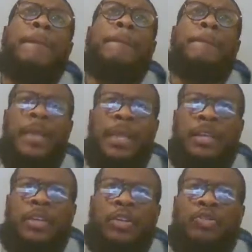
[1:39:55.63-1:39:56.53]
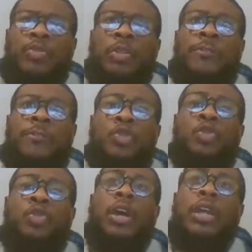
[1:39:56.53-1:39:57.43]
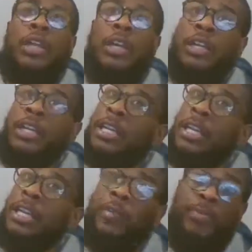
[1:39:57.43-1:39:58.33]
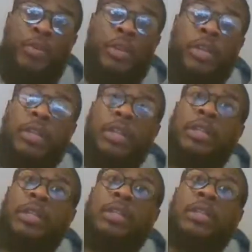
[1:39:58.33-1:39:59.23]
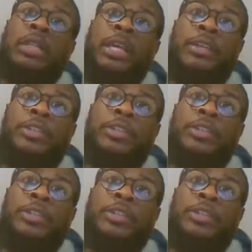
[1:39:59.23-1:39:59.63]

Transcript: Man goes 1 of 2. They're gonna need every point down the